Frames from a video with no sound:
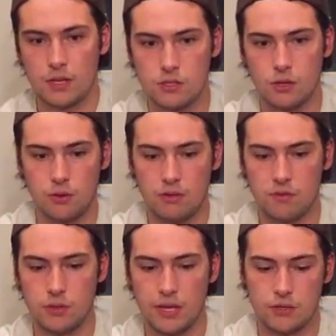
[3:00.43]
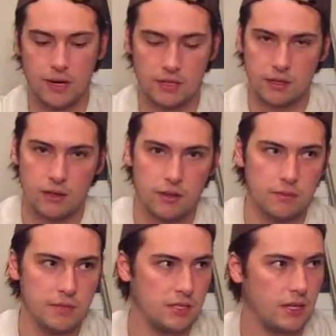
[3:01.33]
So if you directly on
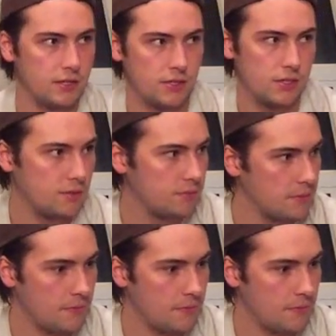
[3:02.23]
them, it does,